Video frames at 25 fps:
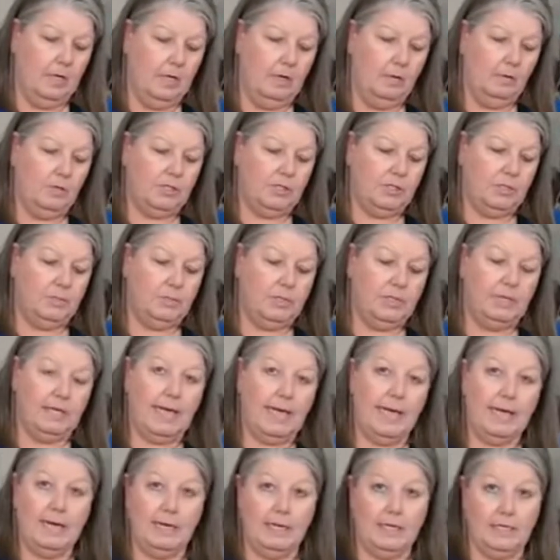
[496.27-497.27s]
which I'm
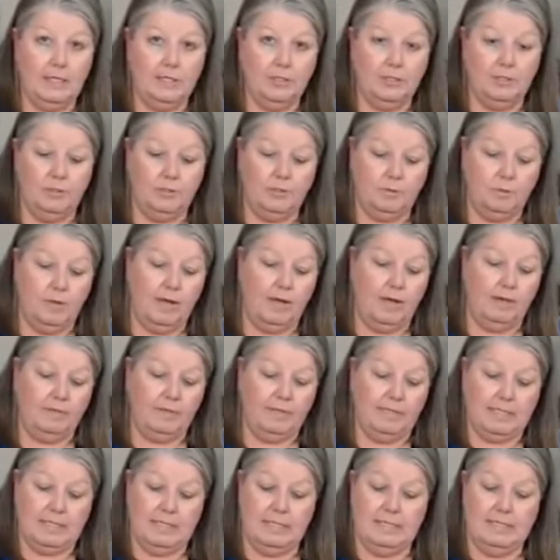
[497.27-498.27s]
glad I didn't do 12
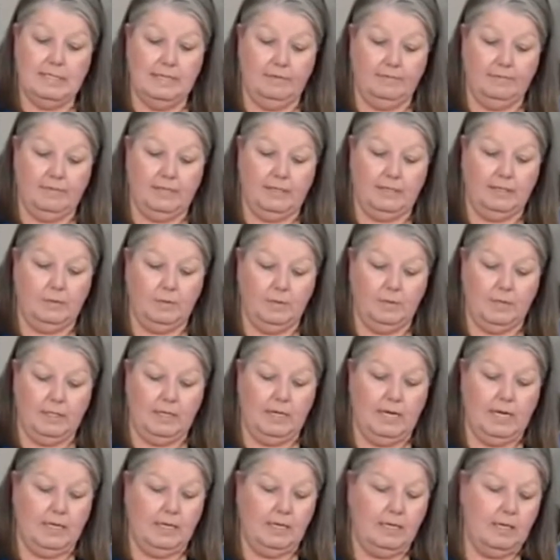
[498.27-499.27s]
because I definitely wouldn't
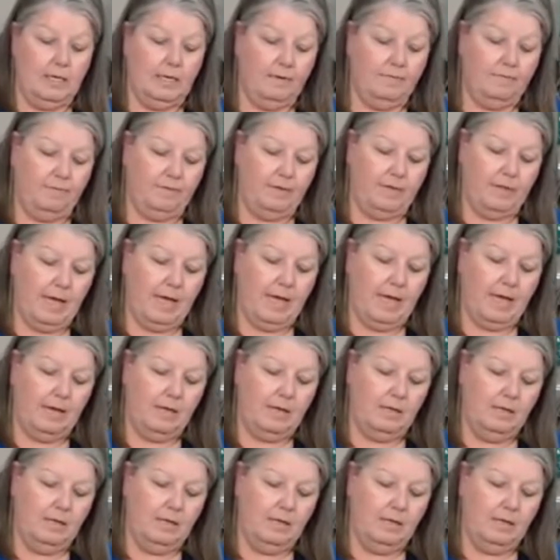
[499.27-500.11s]
have had enough for that.